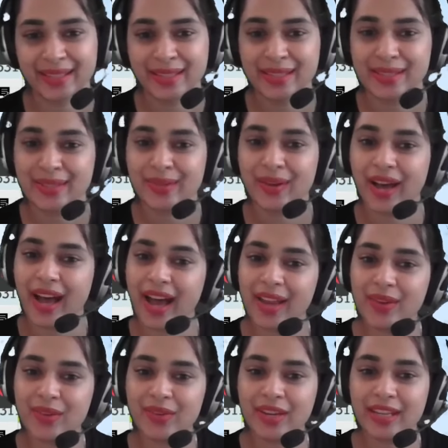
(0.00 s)
So are
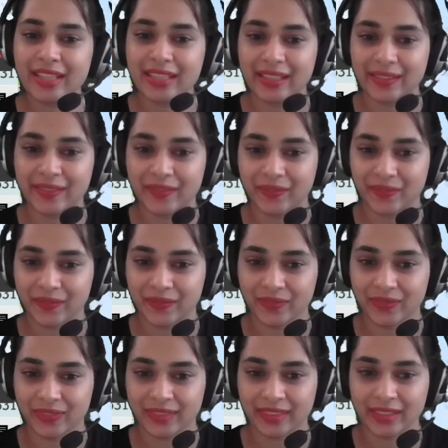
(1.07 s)
you ready?
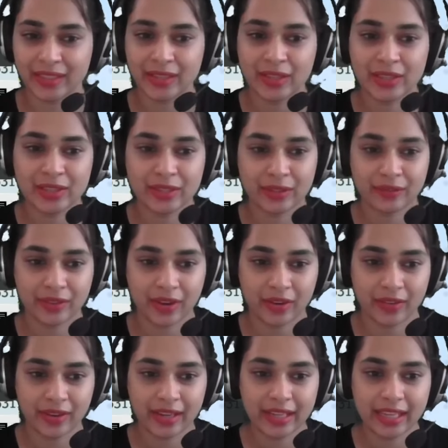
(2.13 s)
So if
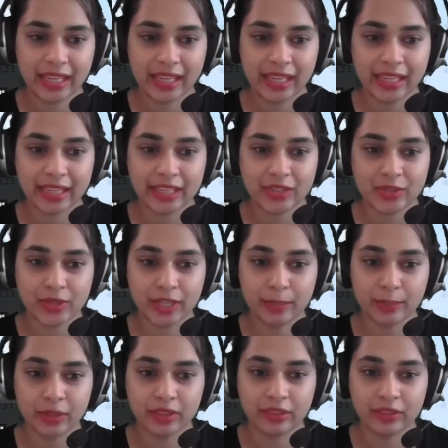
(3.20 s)
you're ready, get ready
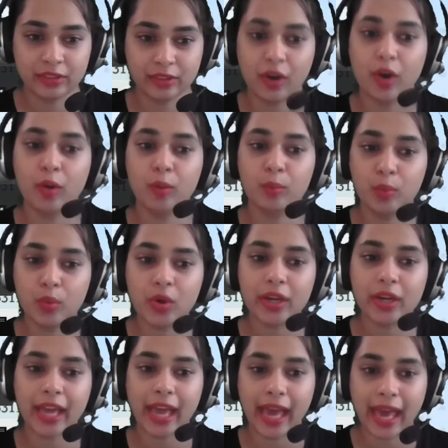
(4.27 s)
with your
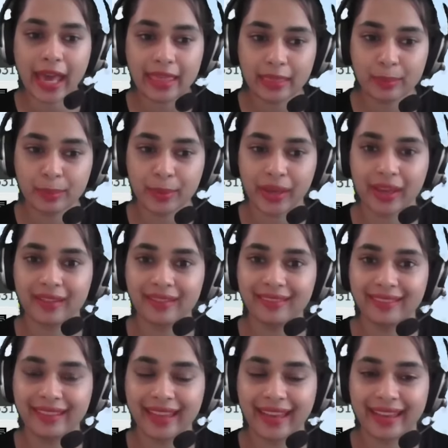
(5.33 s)
book and the pen
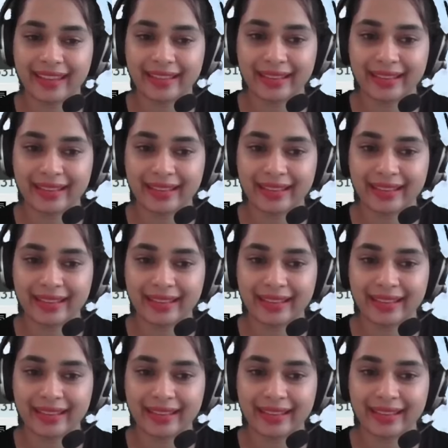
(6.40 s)
and